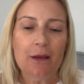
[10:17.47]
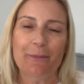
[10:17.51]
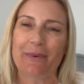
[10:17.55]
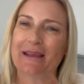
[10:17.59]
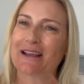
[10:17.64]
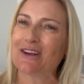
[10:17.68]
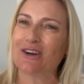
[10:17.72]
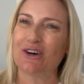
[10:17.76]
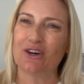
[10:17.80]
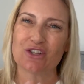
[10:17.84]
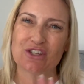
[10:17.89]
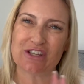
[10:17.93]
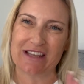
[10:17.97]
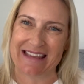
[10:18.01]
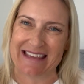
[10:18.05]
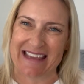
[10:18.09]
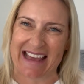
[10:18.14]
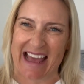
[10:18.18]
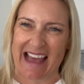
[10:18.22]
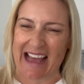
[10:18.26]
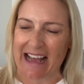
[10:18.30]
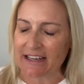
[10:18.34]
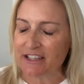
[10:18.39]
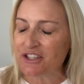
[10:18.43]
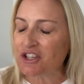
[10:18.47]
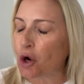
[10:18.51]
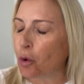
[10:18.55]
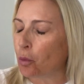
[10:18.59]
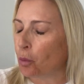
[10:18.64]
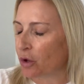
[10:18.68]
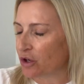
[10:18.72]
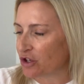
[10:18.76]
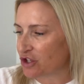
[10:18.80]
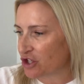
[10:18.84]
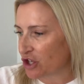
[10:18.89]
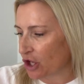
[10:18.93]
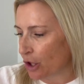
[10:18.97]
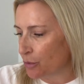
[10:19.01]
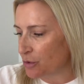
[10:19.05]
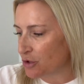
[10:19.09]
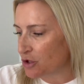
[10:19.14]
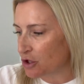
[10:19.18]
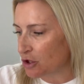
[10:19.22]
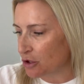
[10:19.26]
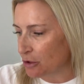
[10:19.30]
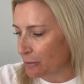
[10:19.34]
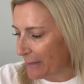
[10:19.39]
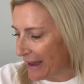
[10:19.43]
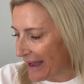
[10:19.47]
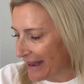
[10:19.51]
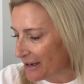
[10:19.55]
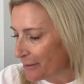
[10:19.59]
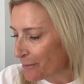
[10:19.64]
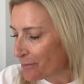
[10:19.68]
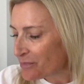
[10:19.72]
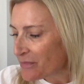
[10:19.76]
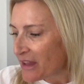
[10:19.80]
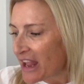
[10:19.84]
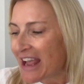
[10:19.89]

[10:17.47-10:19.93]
because yeah, I don't want to go too mad.